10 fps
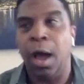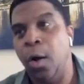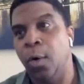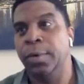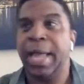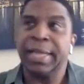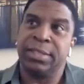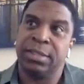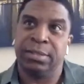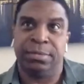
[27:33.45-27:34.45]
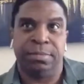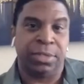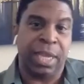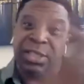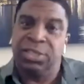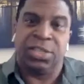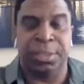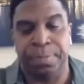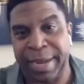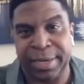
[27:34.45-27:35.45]
oh, that's such and
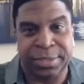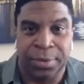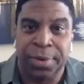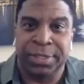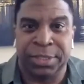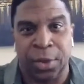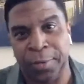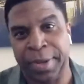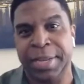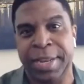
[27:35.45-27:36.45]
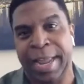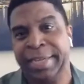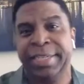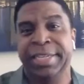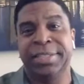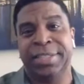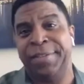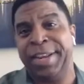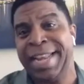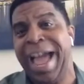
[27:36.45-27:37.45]
such by the so-and-so in nineteen
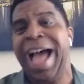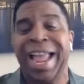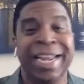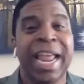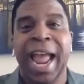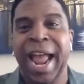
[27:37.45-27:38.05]
seventy-nine.